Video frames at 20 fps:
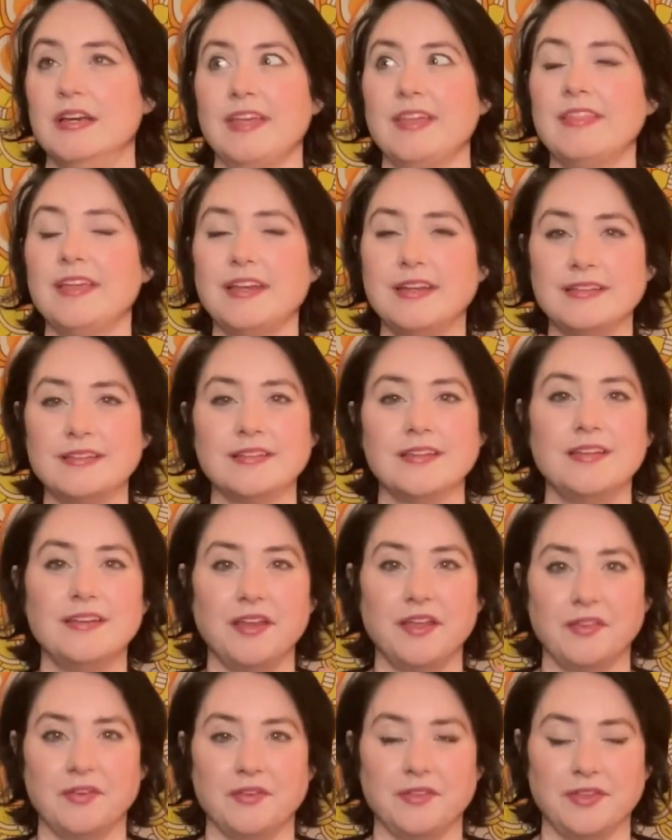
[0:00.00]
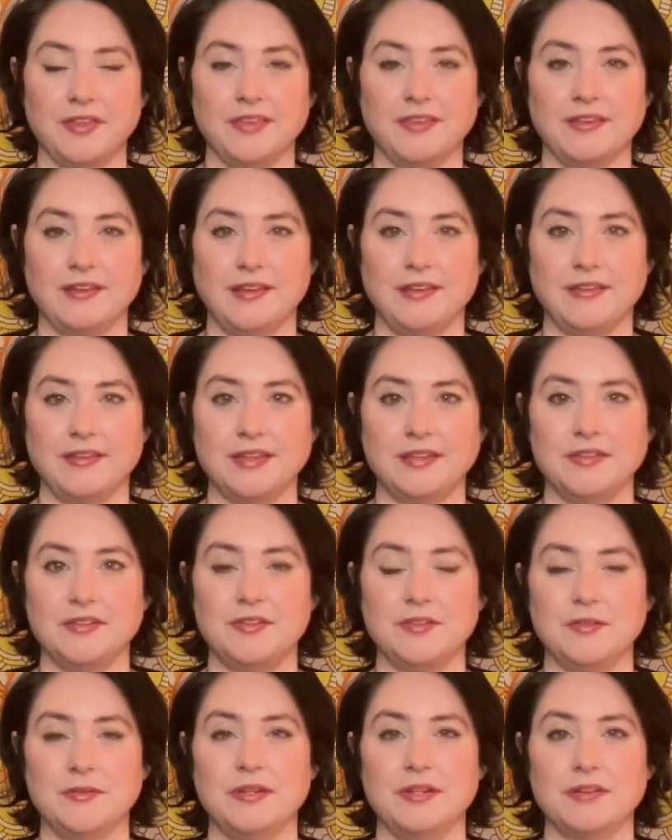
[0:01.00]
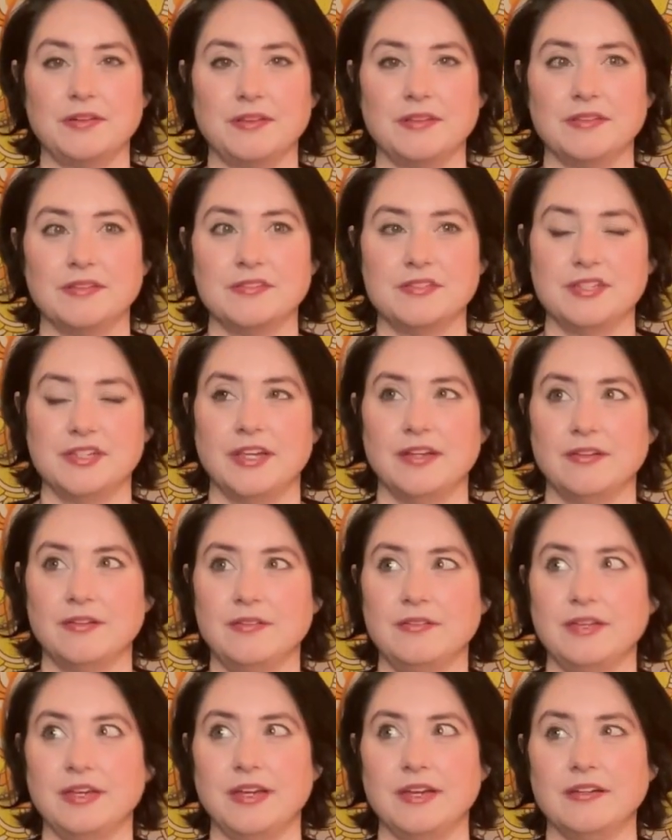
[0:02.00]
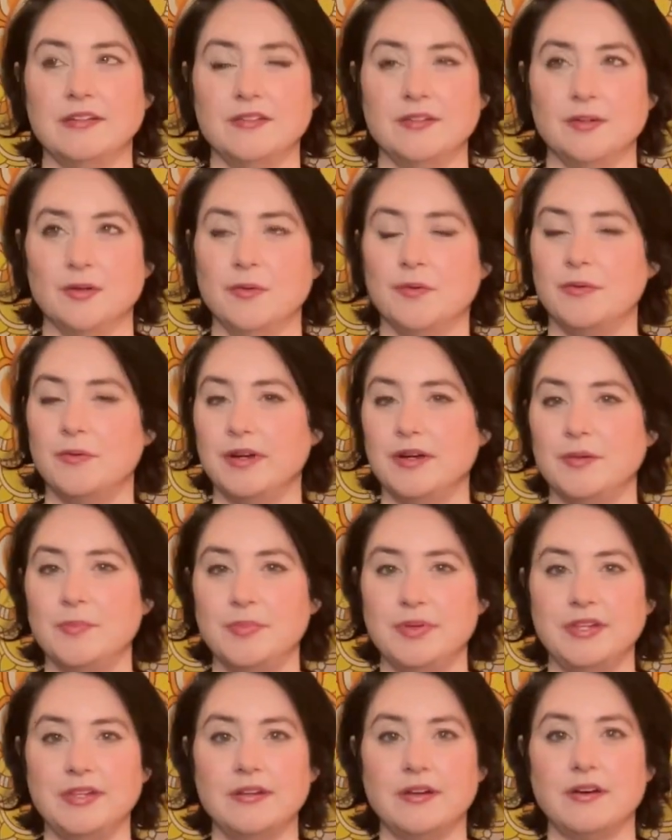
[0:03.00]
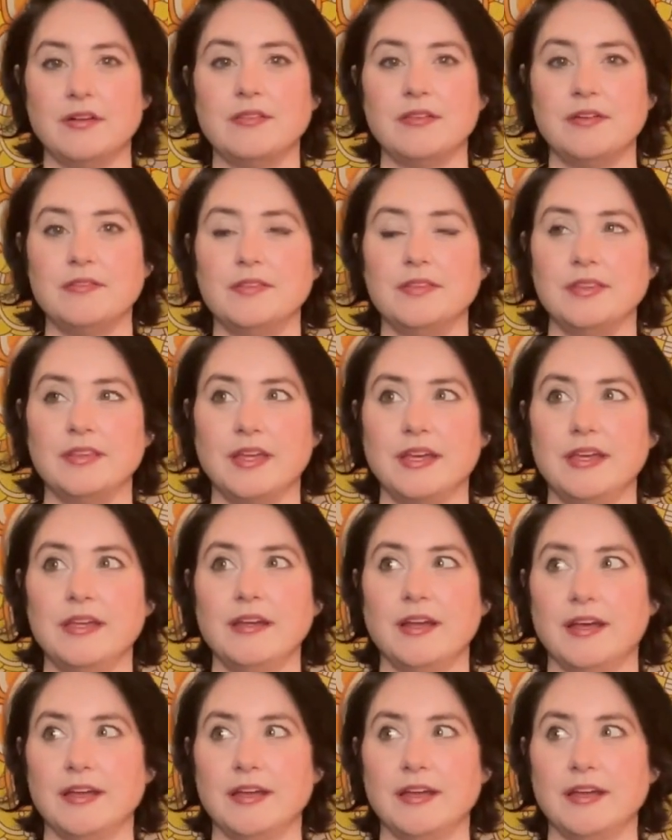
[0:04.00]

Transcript: That is another thing that I like to do here on this channel. Like, I don't want to be all love and light.